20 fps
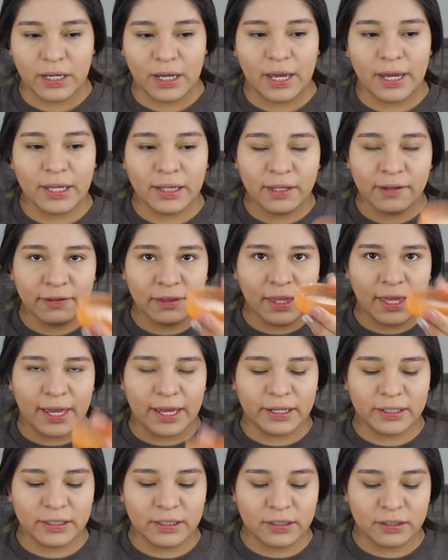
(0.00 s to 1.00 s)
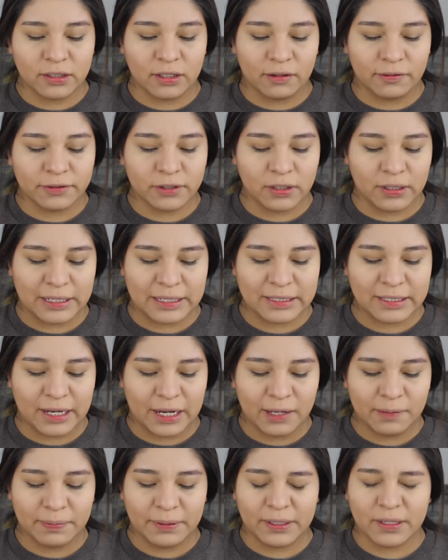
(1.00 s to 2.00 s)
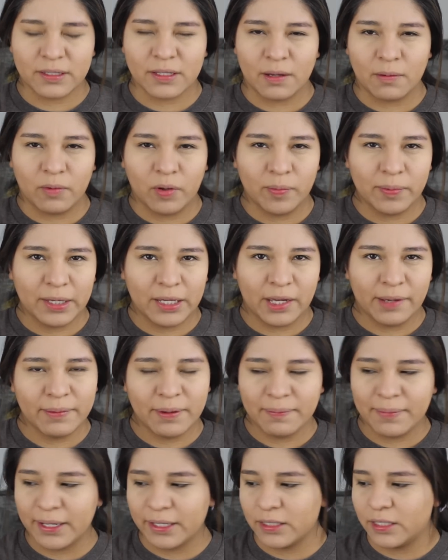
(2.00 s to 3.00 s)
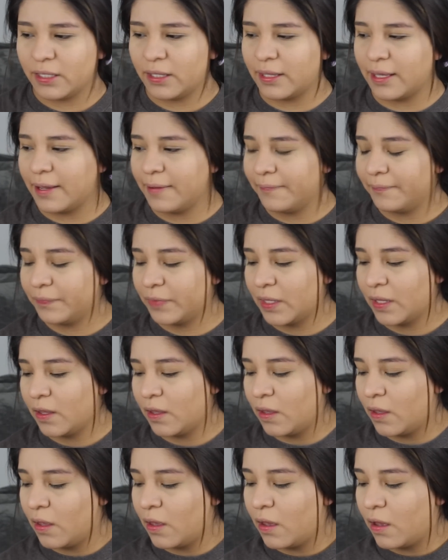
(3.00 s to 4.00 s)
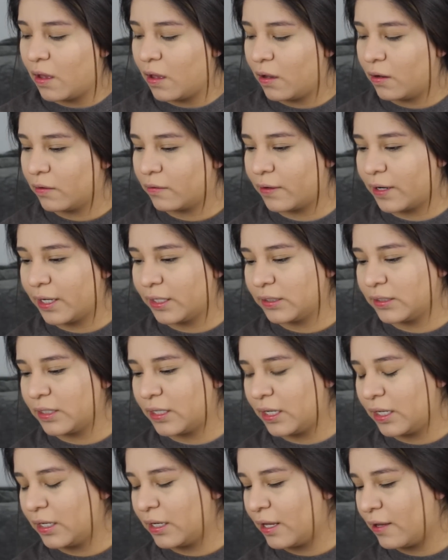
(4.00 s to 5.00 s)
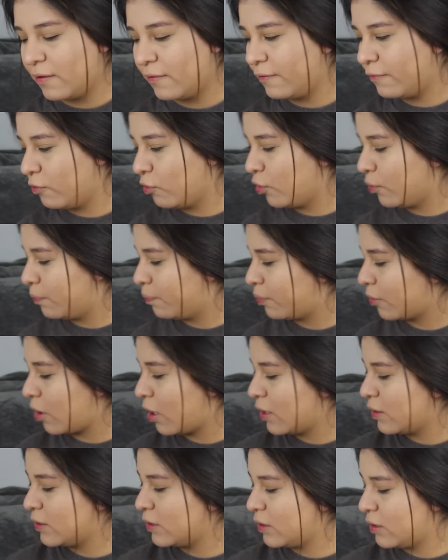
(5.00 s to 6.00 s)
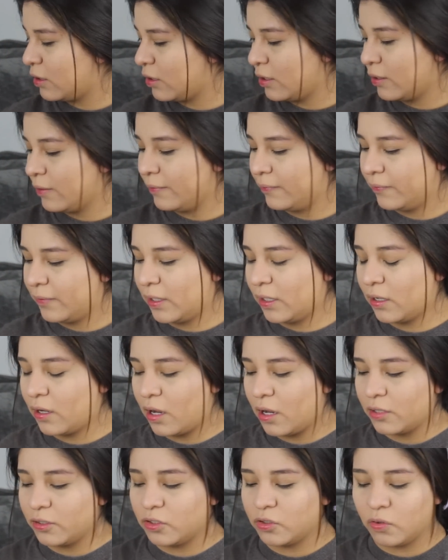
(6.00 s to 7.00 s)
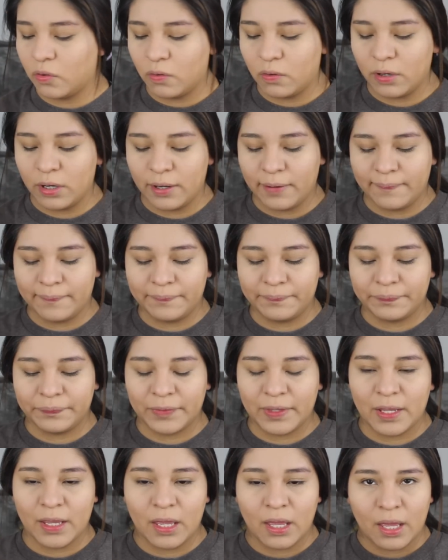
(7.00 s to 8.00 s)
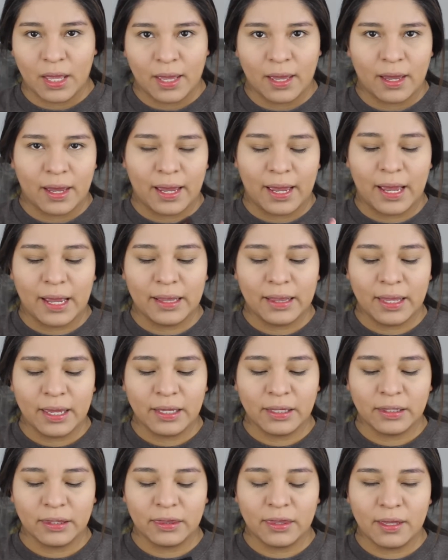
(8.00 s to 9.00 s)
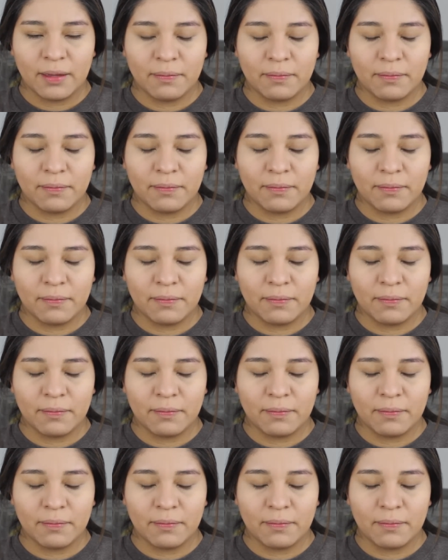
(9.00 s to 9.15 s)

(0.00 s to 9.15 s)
I leave the access off to the side because I will be coming back to that. Alright, and now for bronzer and contour, I like the